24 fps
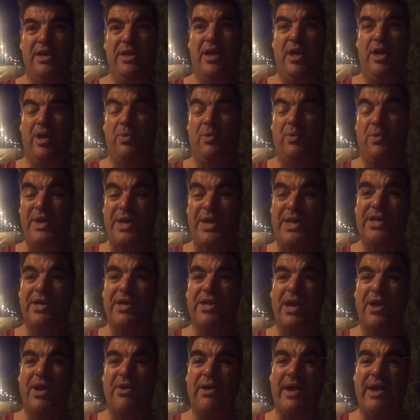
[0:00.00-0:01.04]
a week
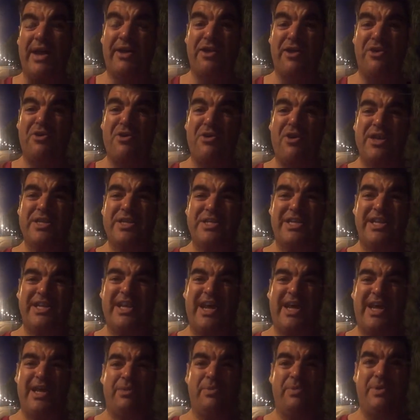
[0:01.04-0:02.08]
ago I had a
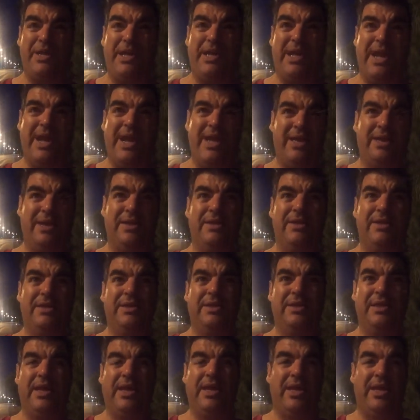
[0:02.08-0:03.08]
90K weekend.